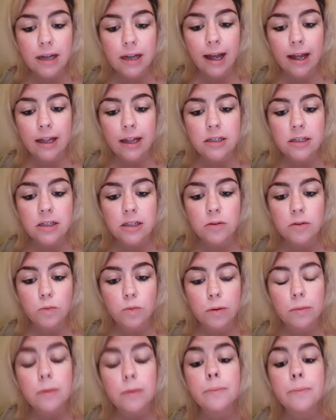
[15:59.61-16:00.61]
and
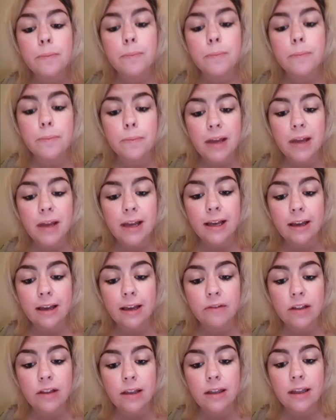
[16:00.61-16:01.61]
we were being
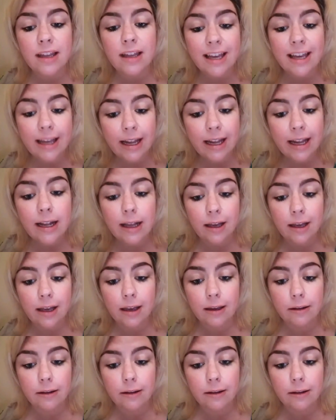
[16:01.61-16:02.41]
given healing